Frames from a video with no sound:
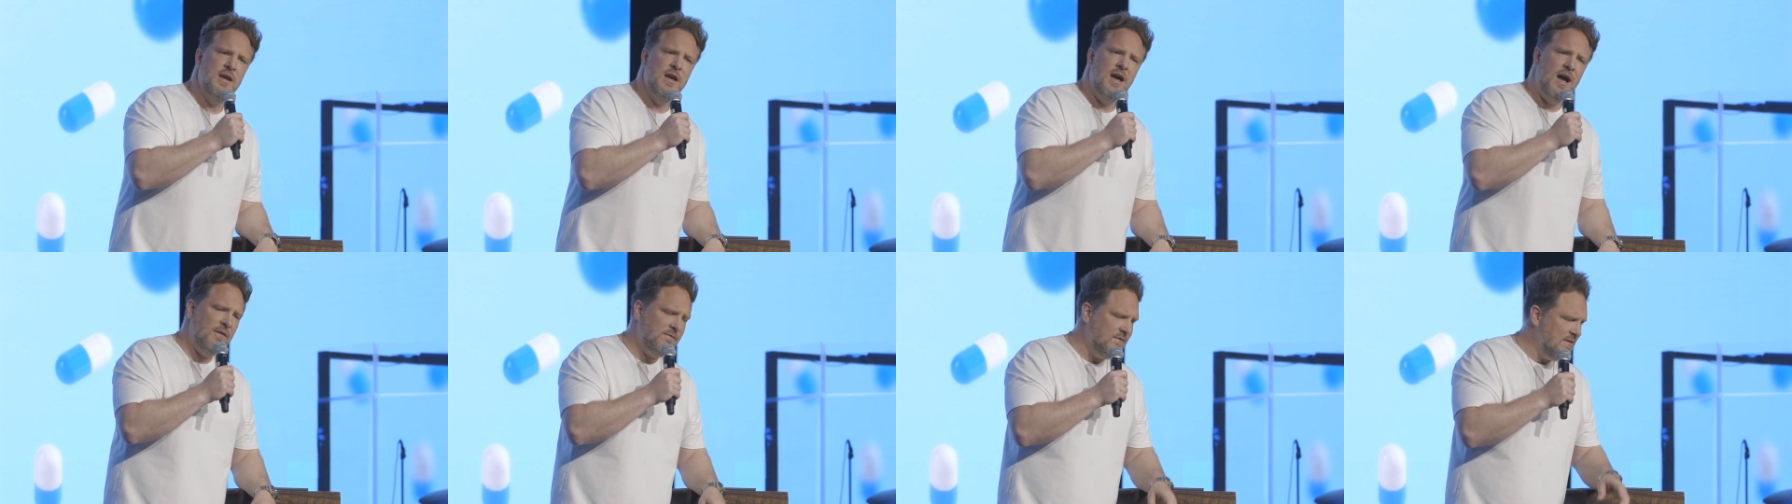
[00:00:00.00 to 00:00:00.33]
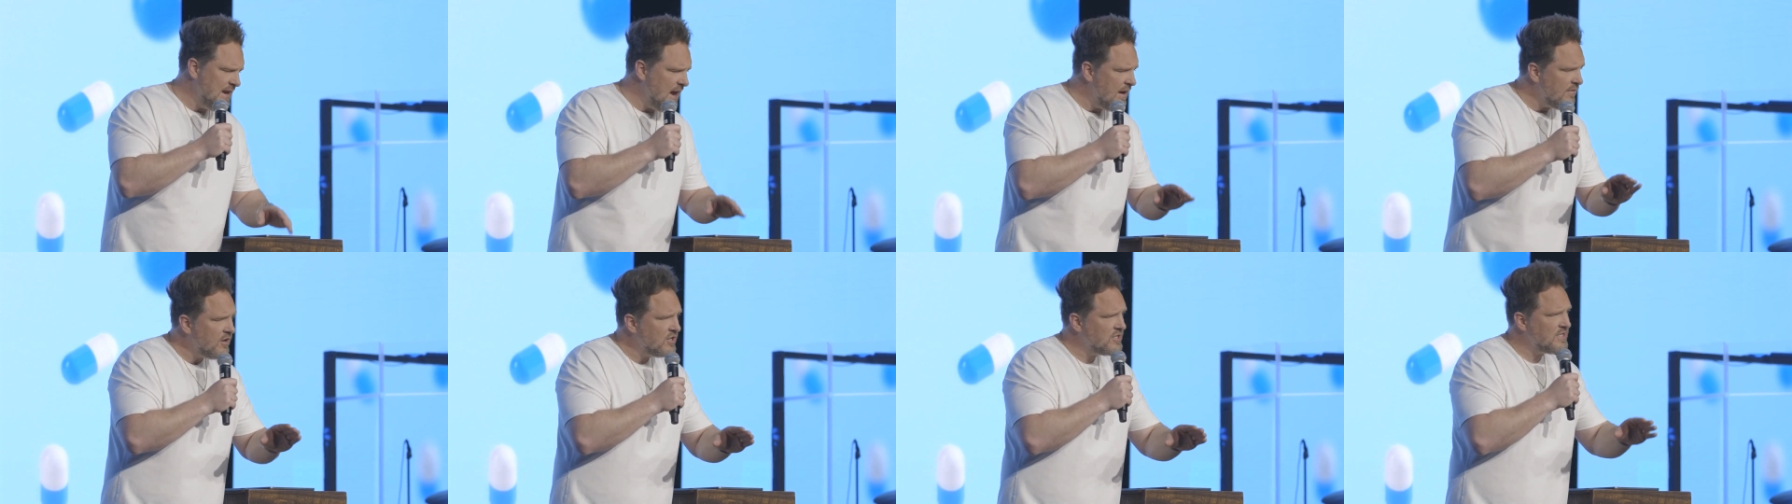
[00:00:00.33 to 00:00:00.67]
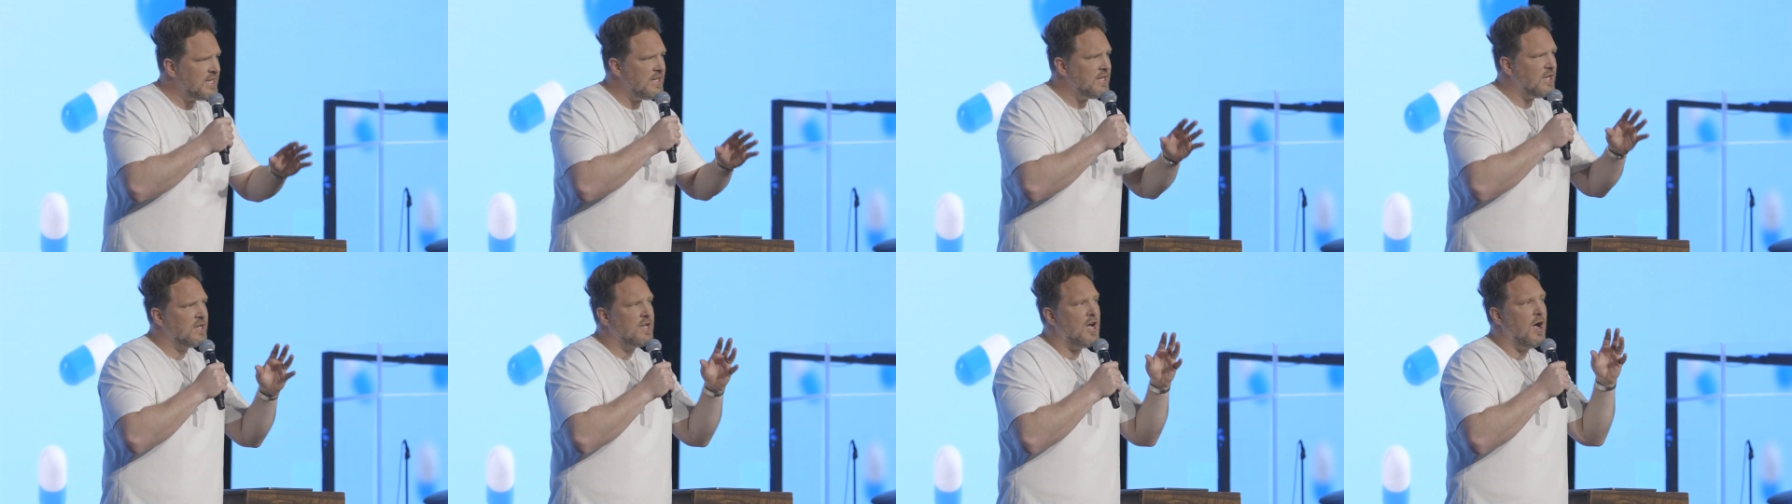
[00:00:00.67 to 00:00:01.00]
I've never
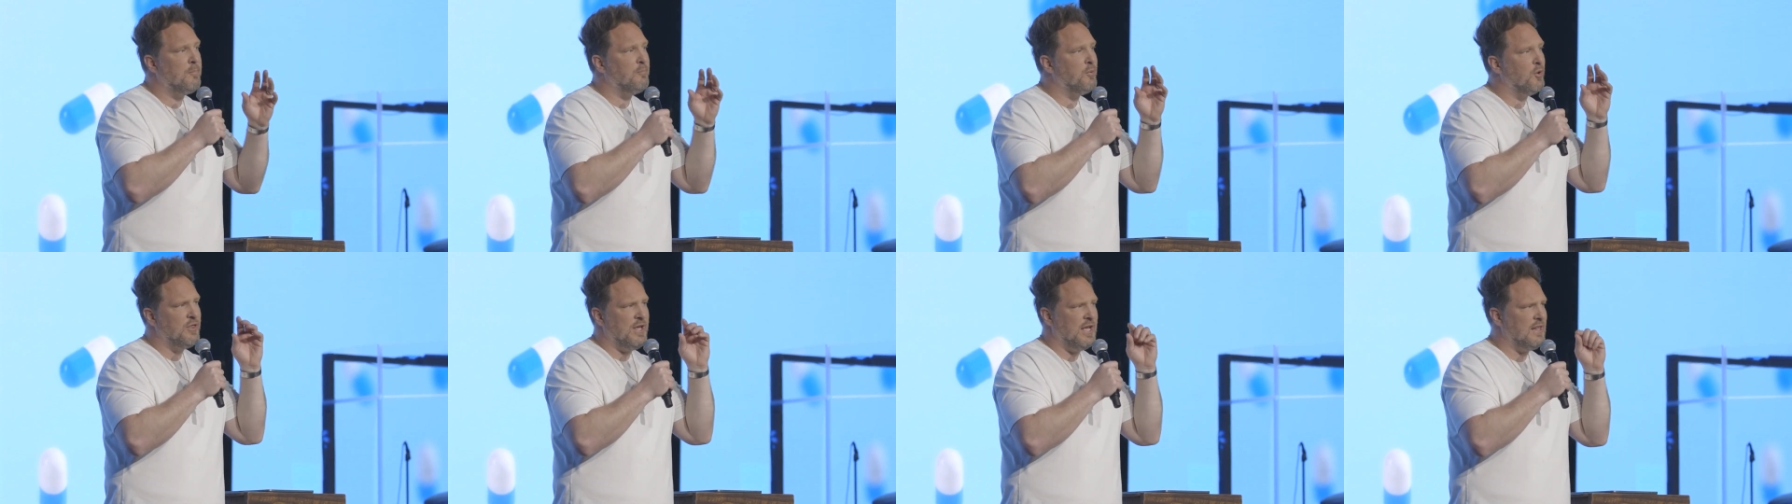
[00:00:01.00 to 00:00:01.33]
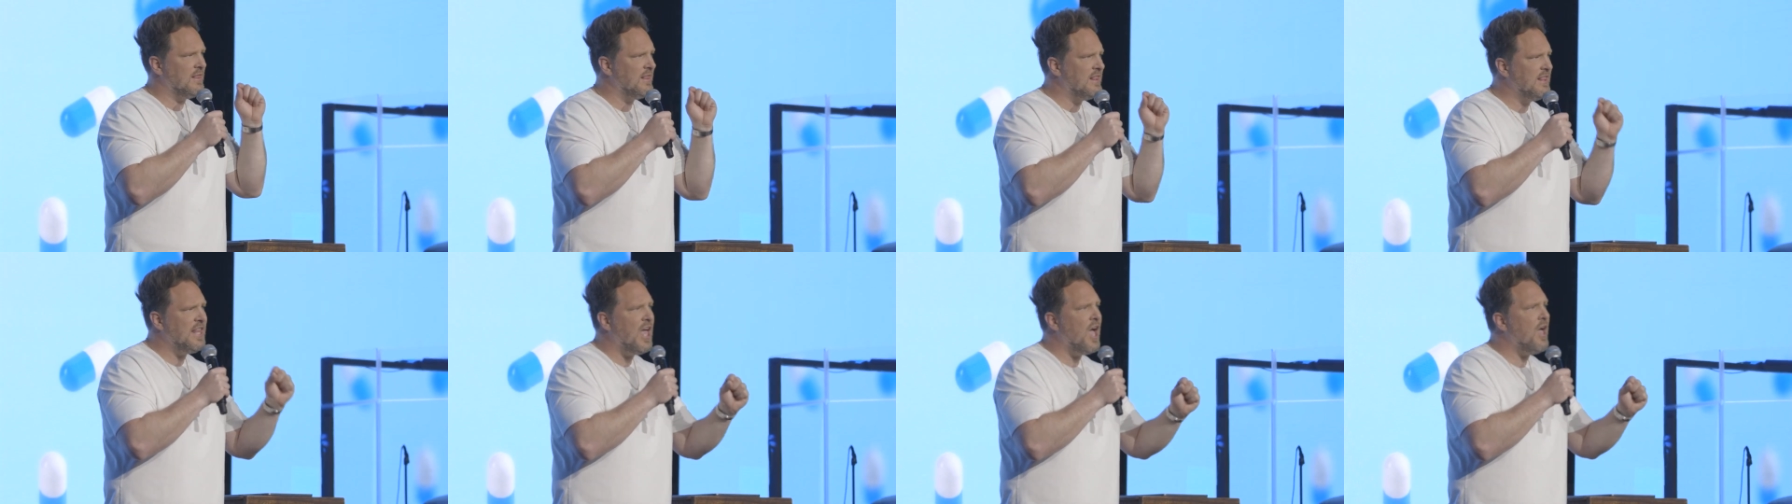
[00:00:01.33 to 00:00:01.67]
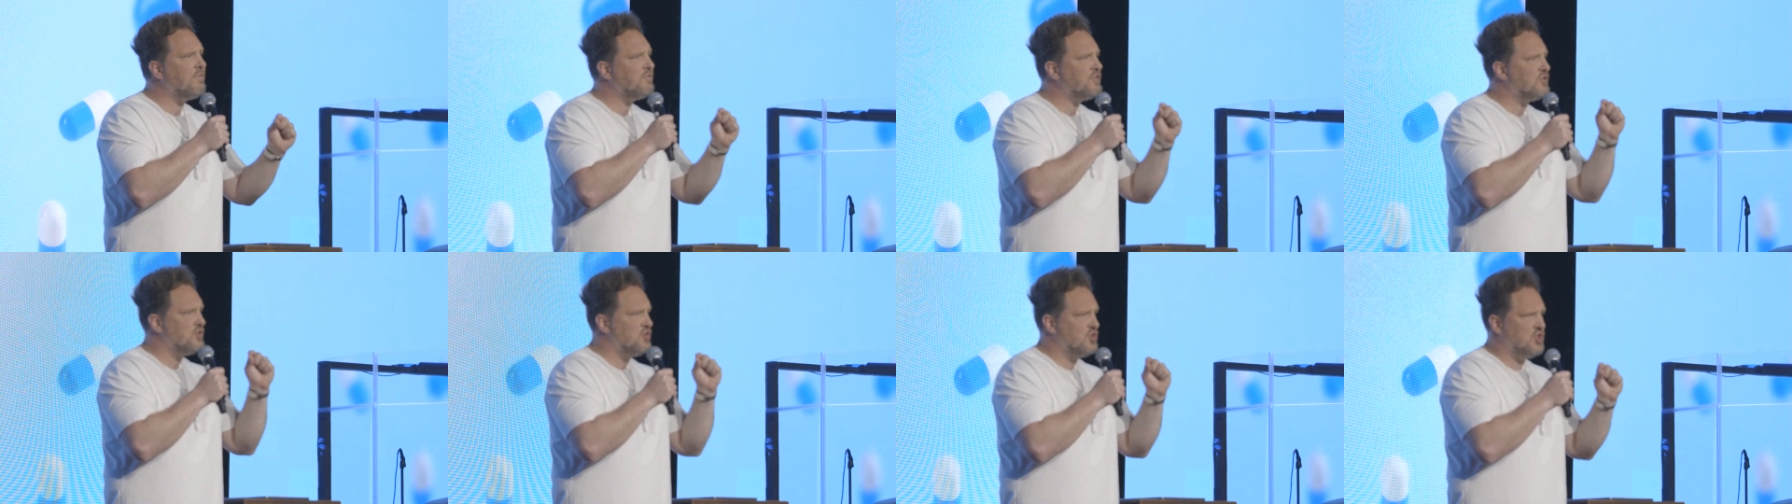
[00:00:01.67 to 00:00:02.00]
seen a couple that
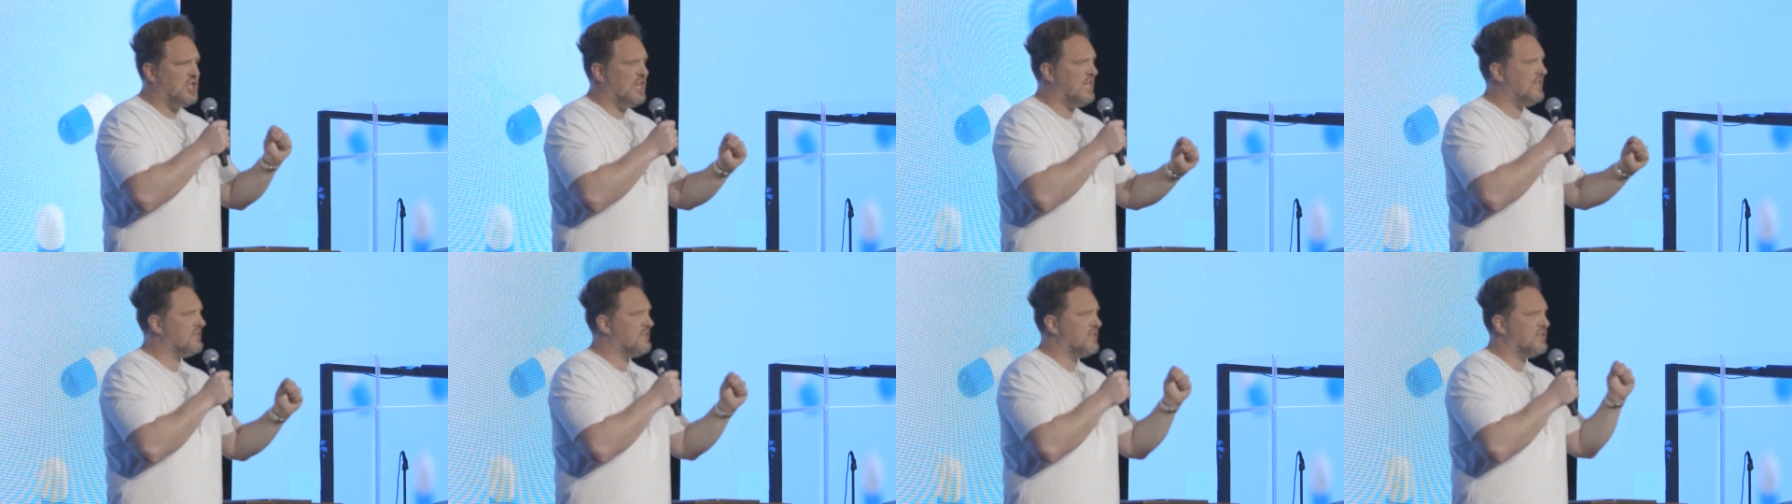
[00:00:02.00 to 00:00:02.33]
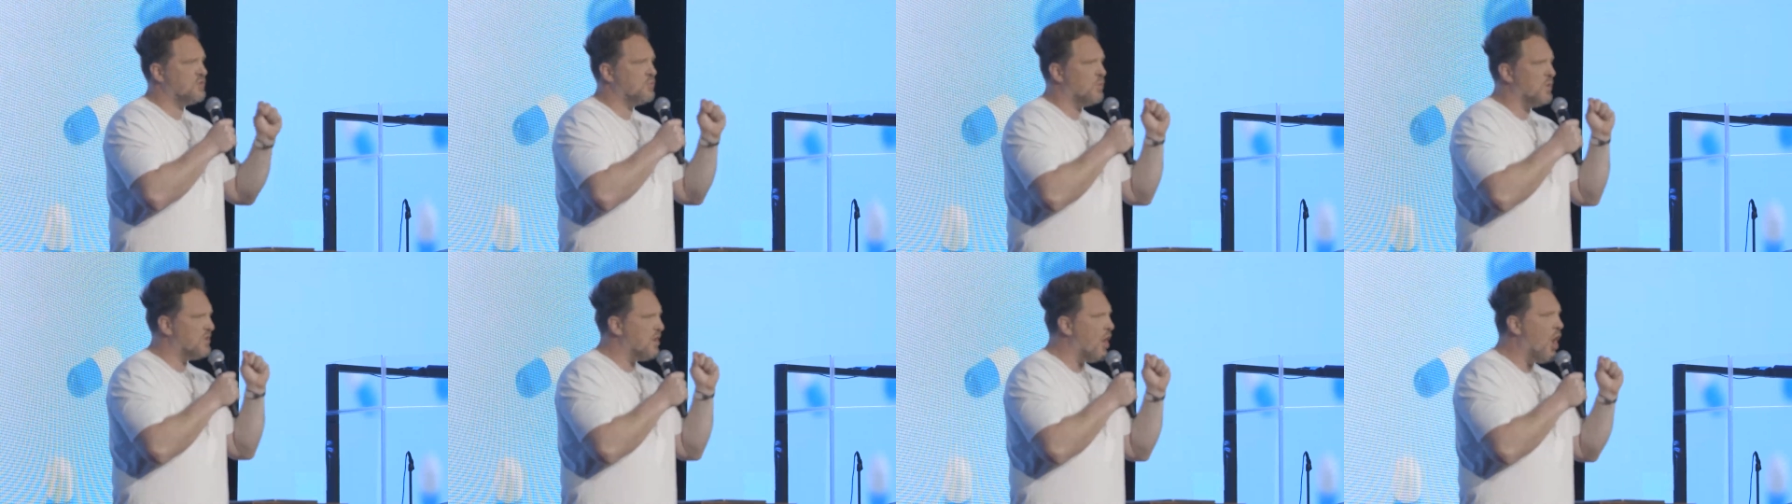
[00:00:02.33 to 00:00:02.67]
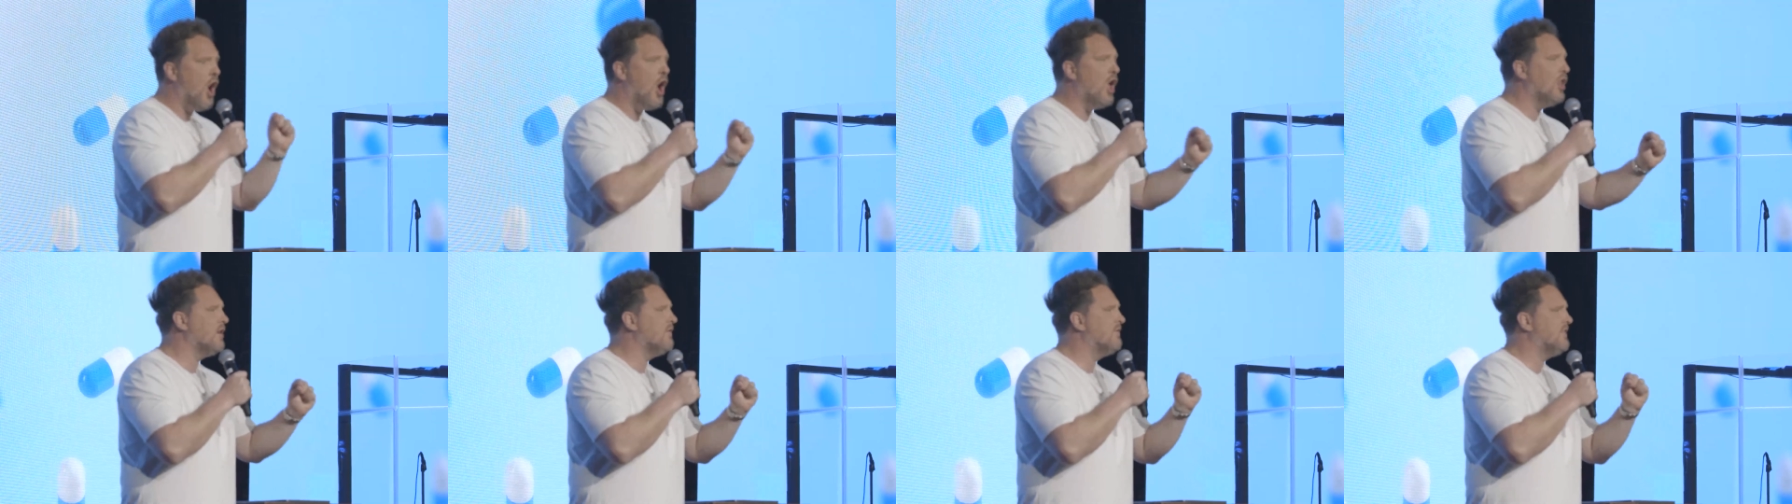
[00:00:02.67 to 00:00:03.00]
loves Jesus with
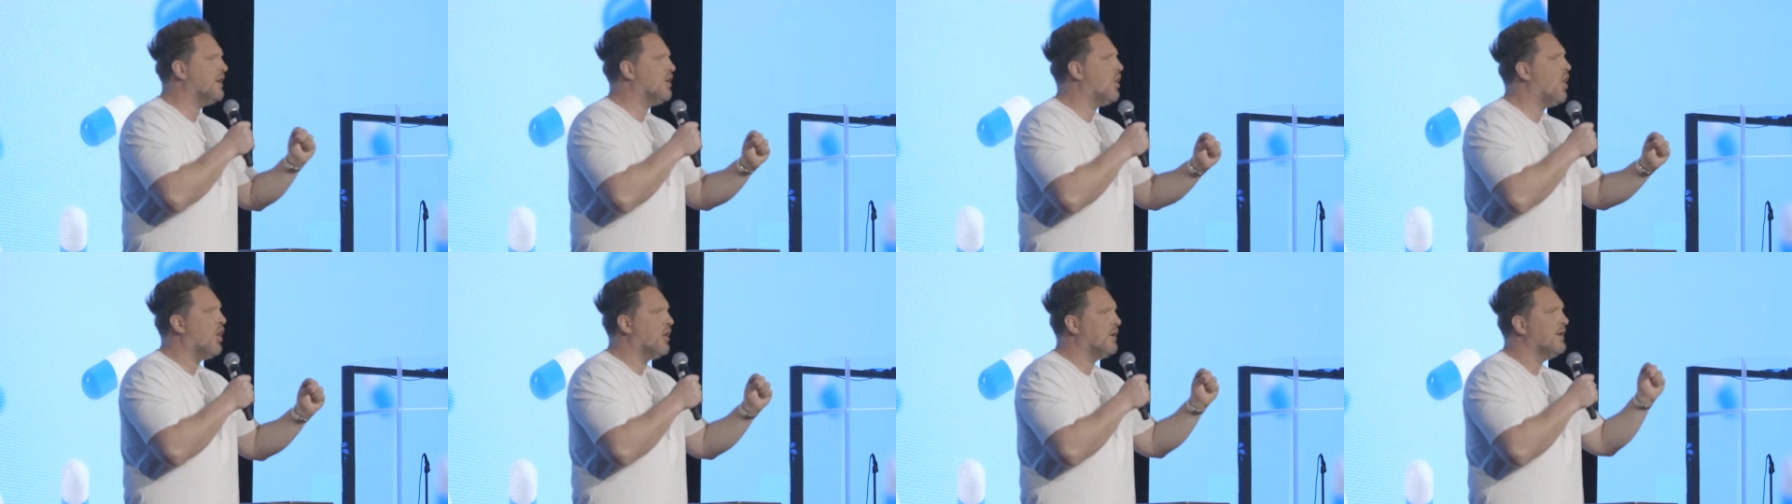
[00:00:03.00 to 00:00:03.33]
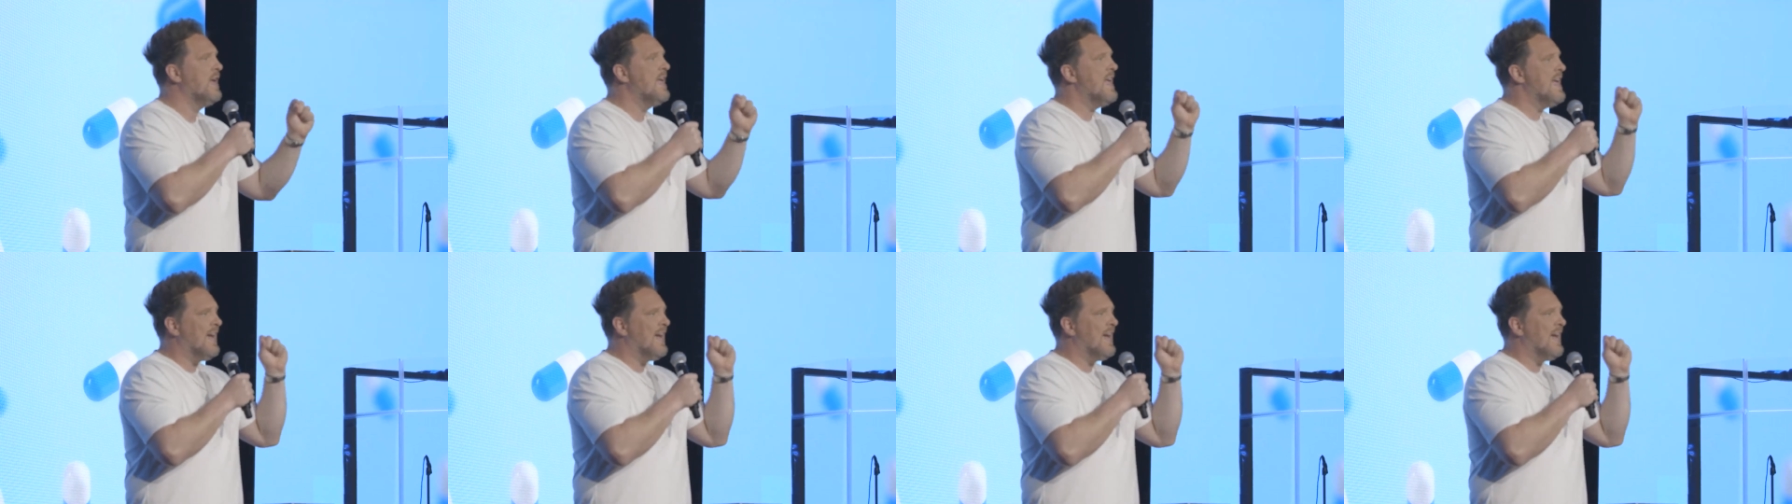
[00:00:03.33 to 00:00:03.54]
all of their heart